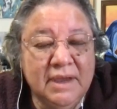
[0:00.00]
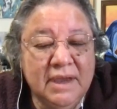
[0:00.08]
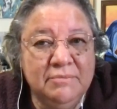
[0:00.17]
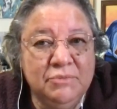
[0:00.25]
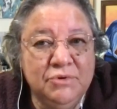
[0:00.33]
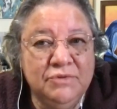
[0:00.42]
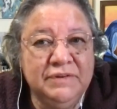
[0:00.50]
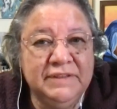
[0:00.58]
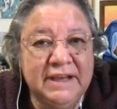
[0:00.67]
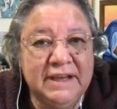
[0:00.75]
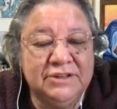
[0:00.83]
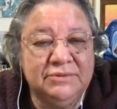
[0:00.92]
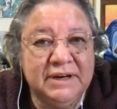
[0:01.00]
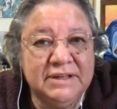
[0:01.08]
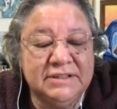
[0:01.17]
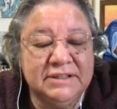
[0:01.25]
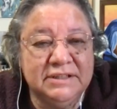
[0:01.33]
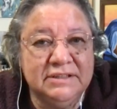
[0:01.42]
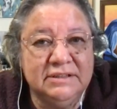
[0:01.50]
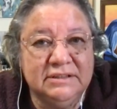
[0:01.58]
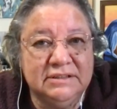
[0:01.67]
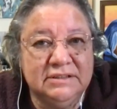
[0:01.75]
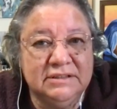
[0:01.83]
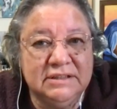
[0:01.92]
and move in that direction,
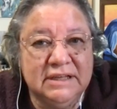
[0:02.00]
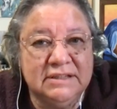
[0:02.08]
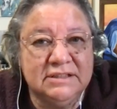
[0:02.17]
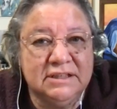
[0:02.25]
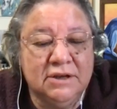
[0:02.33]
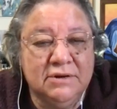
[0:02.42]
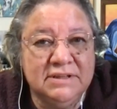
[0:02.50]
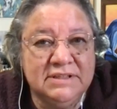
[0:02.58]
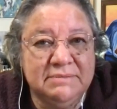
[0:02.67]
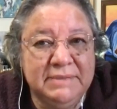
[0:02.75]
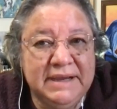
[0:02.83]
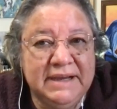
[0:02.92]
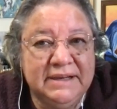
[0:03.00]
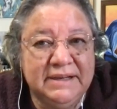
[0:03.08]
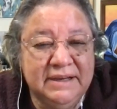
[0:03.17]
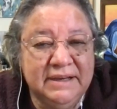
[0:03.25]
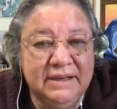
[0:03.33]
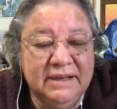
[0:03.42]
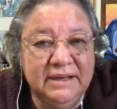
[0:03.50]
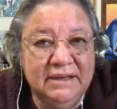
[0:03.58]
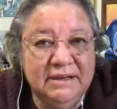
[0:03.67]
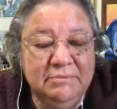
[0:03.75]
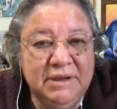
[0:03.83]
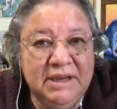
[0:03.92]
as slow as it may
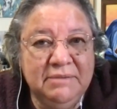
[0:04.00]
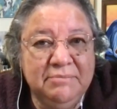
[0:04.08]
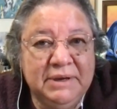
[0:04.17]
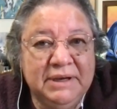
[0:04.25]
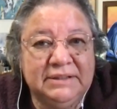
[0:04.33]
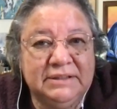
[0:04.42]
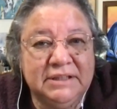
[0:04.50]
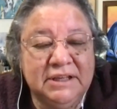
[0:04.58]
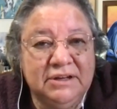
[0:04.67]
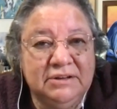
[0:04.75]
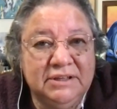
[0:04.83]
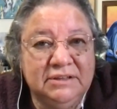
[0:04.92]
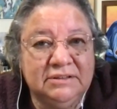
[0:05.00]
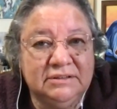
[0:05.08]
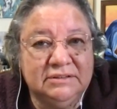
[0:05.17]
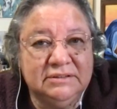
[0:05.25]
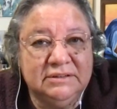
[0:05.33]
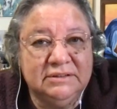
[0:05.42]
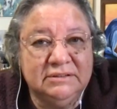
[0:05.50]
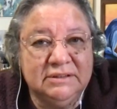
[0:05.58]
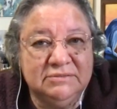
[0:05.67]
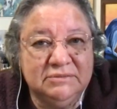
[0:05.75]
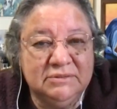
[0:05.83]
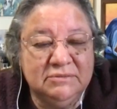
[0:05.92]
be, but you know,
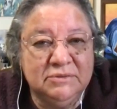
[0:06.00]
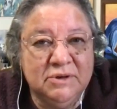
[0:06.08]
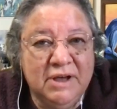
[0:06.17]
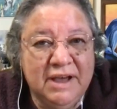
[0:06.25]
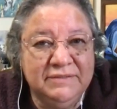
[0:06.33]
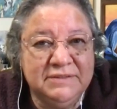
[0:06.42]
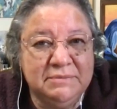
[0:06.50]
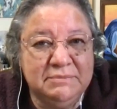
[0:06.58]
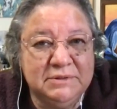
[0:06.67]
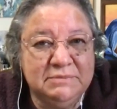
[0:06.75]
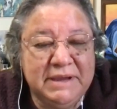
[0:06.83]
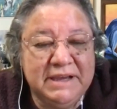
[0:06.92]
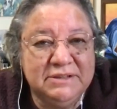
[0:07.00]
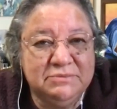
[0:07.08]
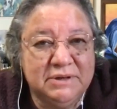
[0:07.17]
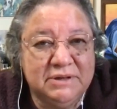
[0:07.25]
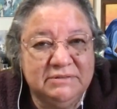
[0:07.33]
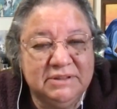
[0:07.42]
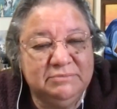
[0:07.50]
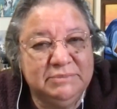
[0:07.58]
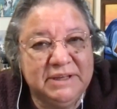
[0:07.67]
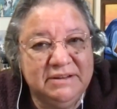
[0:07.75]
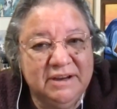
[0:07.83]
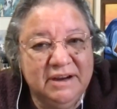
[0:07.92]
we'll have some space where we'll
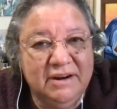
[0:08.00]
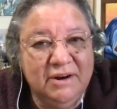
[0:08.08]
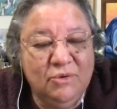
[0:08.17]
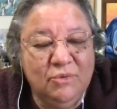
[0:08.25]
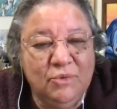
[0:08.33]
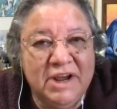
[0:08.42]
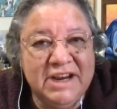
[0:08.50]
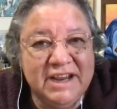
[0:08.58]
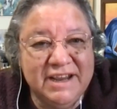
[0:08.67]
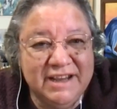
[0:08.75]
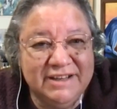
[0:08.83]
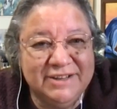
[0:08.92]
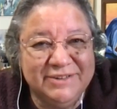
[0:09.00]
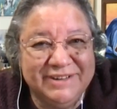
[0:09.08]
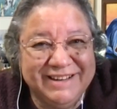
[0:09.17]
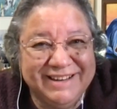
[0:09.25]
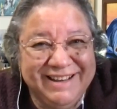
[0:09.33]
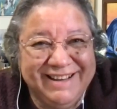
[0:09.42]
be running into it,